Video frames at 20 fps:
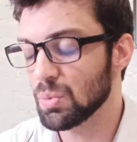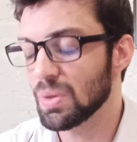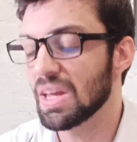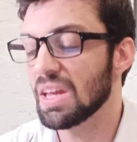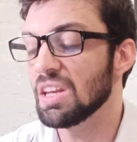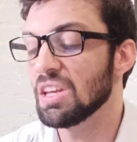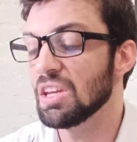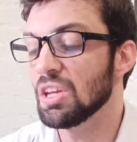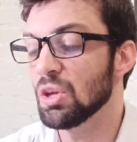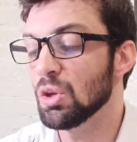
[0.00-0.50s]
we
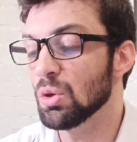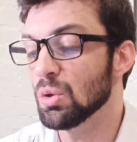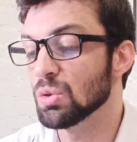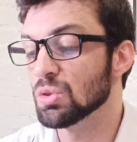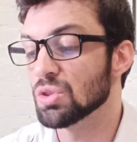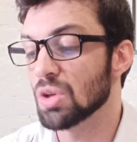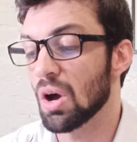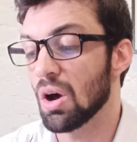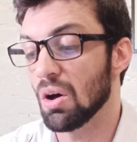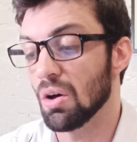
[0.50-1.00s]
can
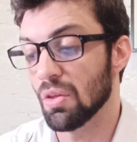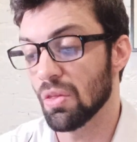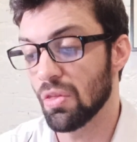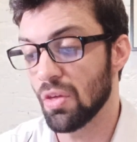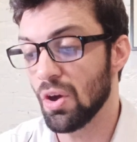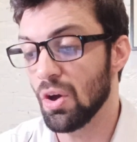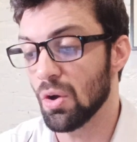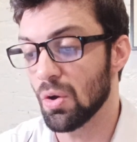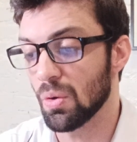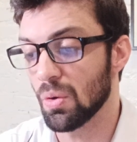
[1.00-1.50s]
use
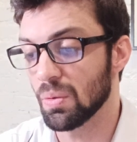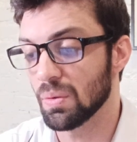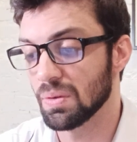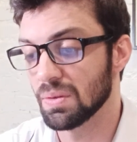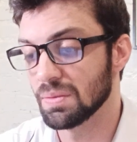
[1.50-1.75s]
although